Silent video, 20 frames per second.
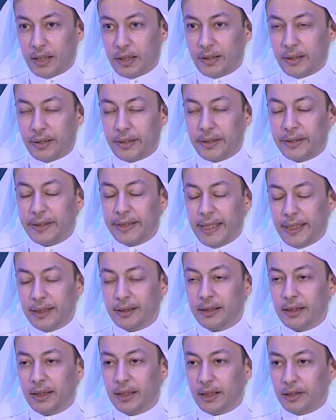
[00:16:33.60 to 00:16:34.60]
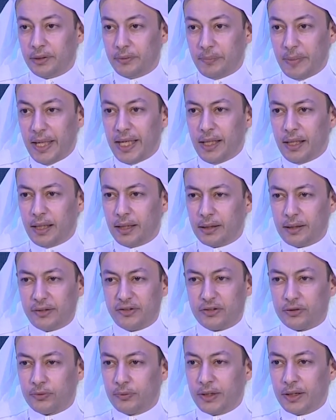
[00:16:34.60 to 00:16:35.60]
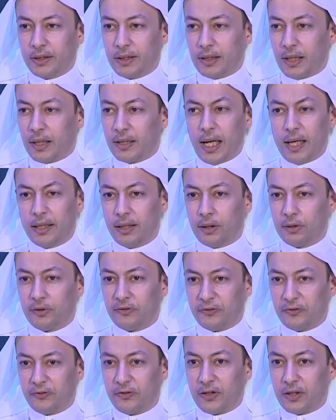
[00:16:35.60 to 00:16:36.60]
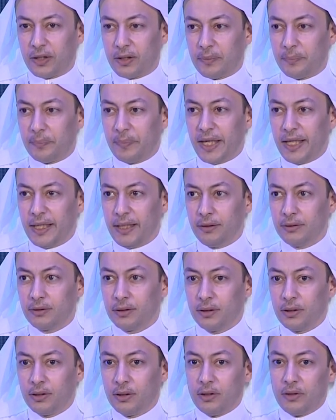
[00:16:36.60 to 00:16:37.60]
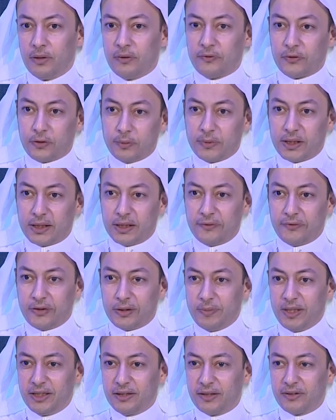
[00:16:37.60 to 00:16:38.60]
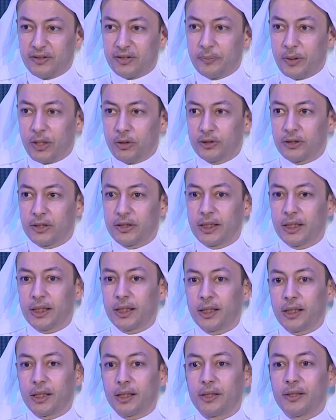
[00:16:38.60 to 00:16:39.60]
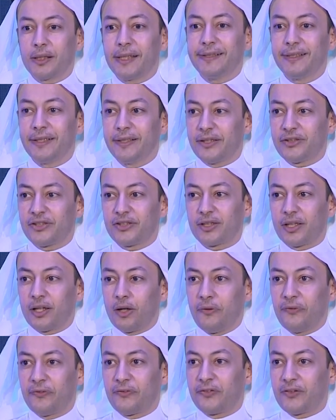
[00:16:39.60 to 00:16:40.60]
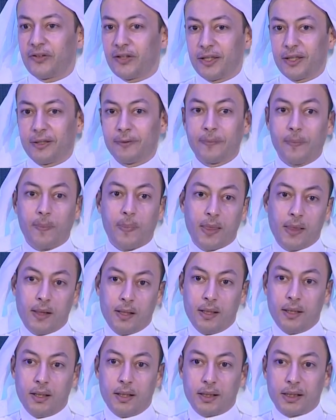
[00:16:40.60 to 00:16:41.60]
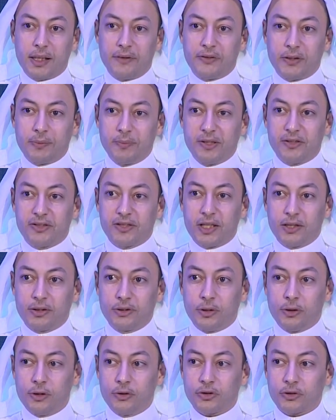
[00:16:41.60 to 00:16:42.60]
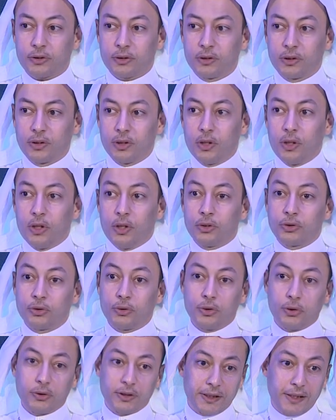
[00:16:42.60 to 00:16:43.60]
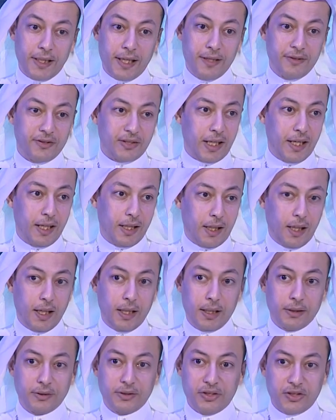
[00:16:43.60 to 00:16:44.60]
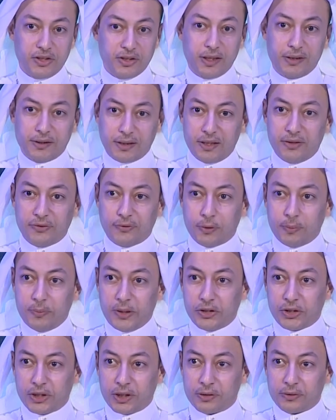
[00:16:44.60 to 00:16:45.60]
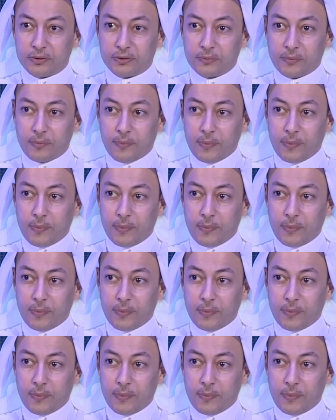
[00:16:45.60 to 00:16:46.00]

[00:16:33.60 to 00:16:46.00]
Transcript: lately in May, I guess 29th of May, from the government. It's about the readiness of government sectors to utilize AI and digital transformation.